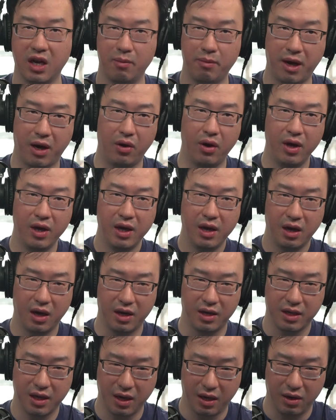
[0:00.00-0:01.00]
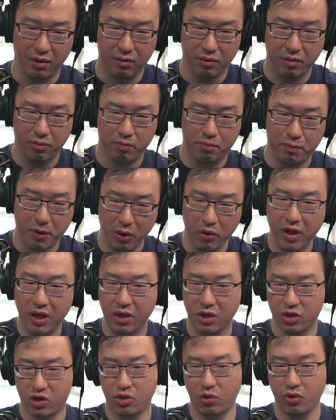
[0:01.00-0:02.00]
about building on
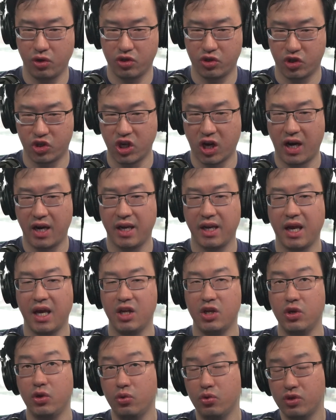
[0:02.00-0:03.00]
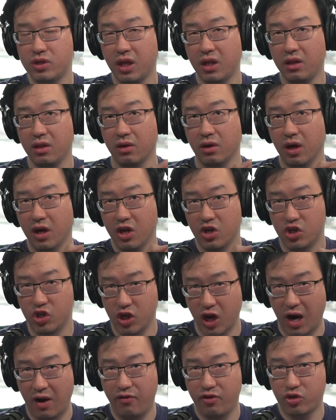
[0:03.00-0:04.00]
the shoulders of giant and using the
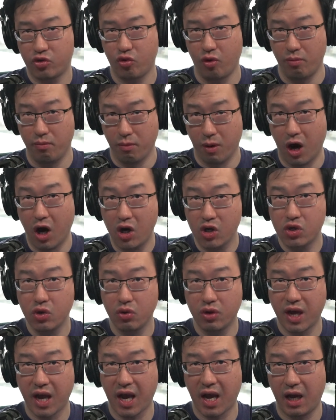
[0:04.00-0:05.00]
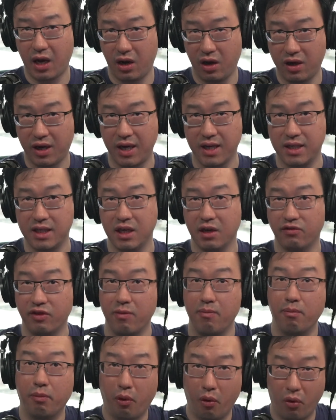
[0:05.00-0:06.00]
JavaScript module catalog idea of
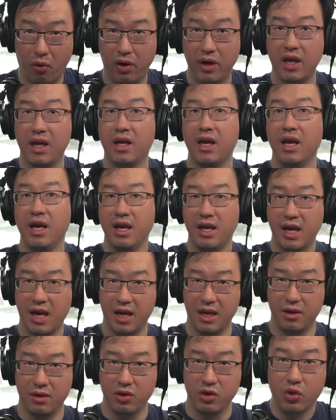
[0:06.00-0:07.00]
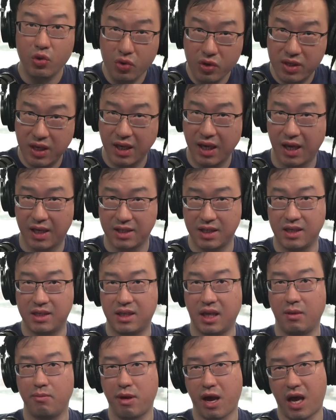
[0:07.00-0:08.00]
importing and using
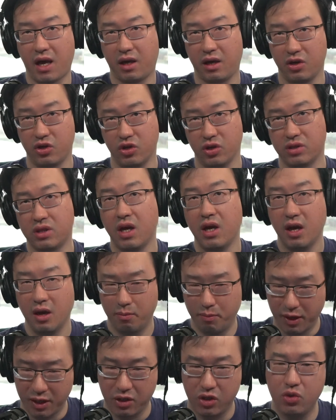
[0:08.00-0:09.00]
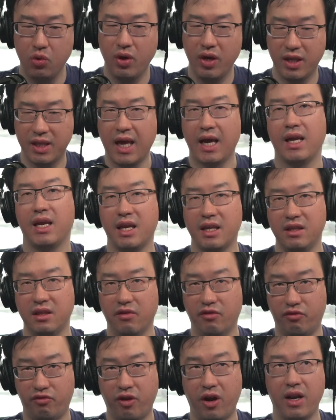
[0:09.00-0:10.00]
existing packages, but doing that in the
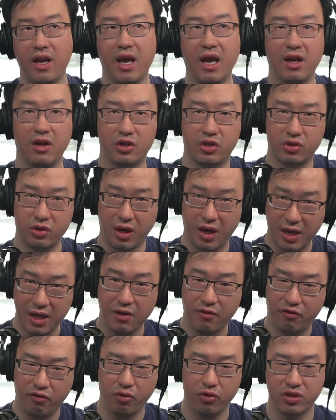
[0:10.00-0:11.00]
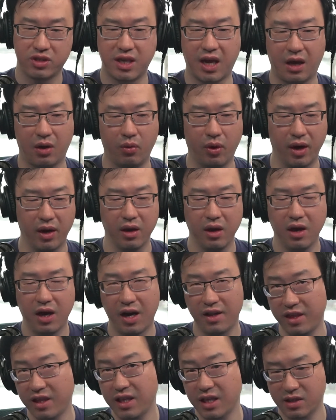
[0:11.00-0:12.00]
front ends in a full stack way. I
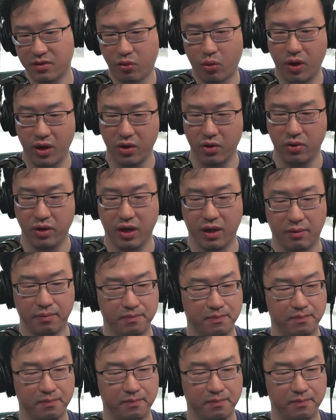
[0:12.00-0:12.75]
think that's quite unique.